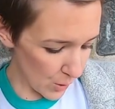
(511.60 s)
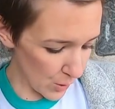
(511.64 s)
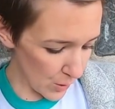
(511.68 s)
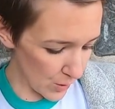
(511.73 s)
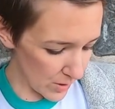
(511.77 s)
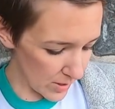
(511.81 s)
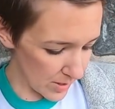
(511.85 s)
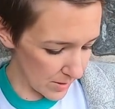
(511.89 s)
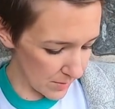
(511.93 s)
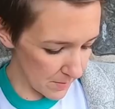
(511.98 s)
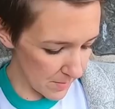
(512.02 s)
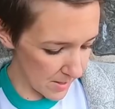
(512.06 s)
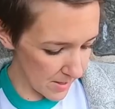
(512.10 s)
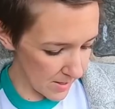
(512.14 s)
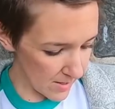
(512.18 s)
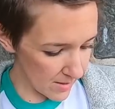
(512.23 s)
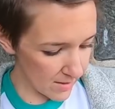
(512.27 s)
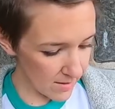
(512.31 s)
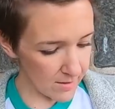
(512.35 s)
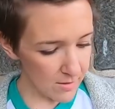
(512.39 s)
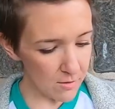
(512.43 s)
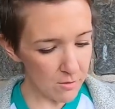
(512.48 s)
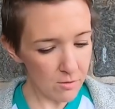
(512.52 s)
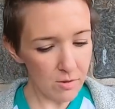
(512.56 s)

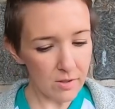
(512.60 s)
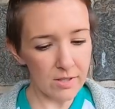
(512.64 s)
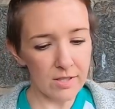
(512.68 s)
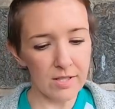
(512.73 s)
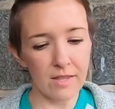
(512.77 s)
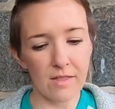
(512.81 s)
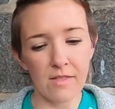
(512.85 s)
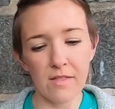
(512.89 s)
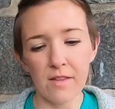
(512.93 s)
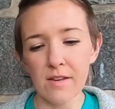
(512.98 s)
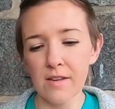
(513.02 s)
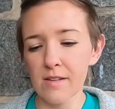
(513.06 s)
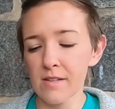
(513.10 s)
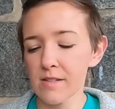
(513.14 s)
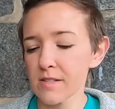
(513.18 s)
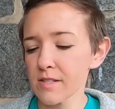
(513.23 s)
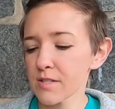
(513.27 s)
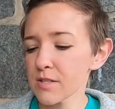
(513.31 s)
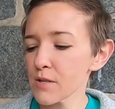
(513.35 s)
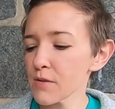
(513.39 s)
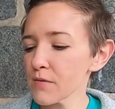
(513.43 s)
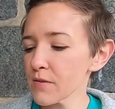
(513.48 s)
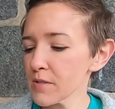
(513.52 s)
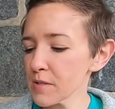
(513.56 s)
Christmas. and look at this
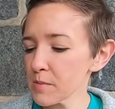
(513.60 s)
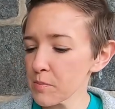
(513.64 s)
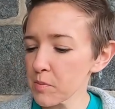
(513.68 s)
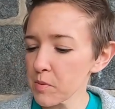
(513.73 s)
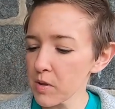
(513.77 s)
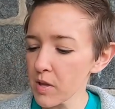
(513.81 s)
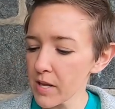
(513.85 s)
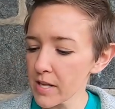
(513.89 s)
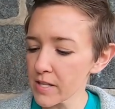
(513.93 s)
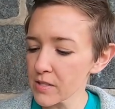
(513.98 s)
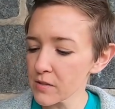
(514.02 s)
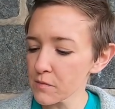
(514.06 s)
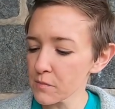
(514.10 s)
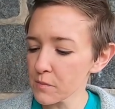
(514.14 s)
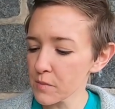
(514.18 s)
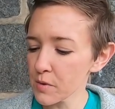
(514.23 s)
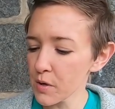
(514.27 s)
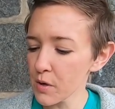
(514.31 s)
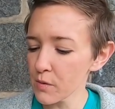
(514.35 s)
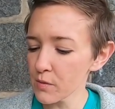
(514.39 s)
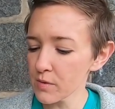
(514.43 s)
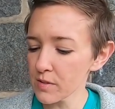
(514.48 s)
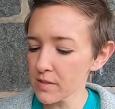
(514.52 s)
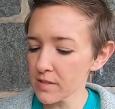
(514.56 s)
Service Plus from
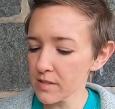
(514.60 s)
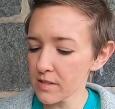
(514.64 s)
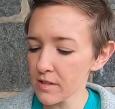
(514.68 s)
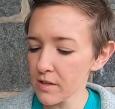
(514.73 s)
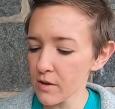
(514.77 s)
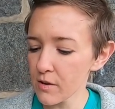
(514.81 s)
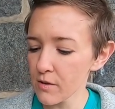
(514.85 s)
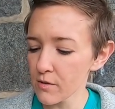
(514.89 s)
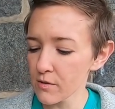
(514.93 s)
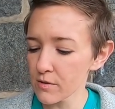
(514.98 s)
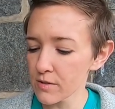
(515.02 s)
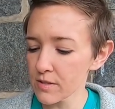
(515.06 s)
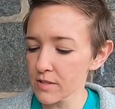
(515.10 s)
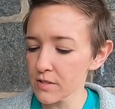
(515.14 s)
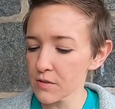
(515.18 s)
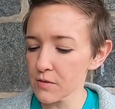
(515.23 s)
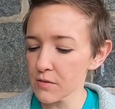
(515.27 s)
Coast to Coast,